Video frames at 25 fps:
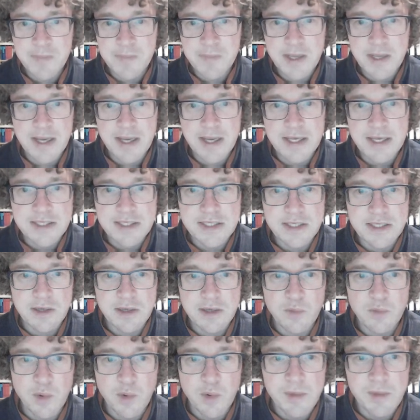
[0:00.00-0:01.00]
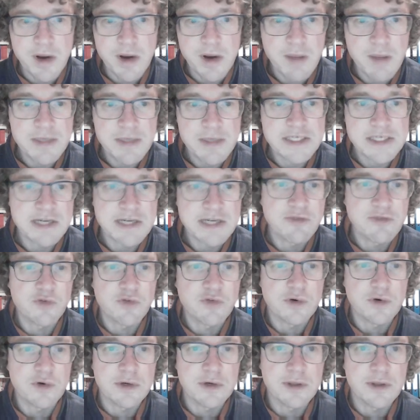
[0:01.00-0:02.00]
as warming up basically
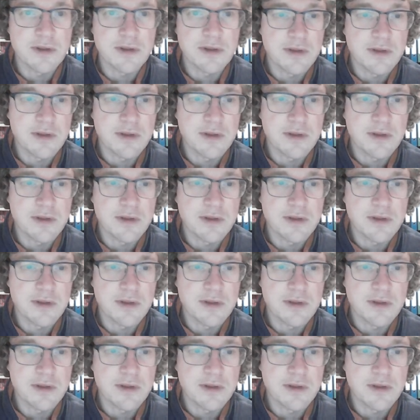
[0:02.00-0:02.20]
for